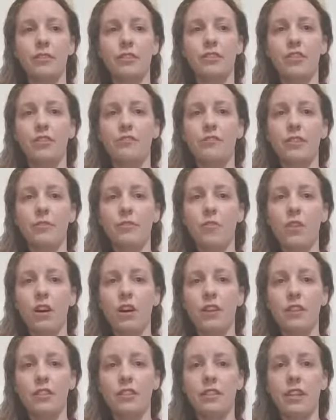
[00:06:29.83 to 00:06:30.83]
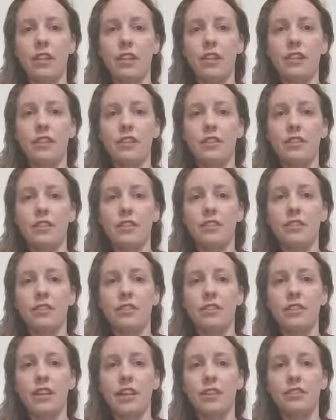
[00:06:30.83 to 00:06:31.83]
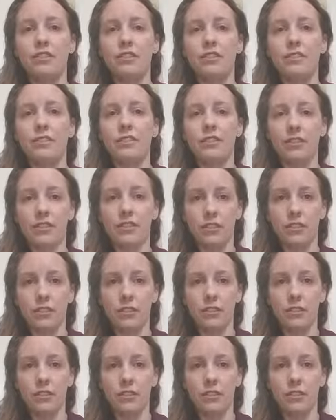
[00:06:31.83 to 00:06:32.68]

CoV-1, that surfaced in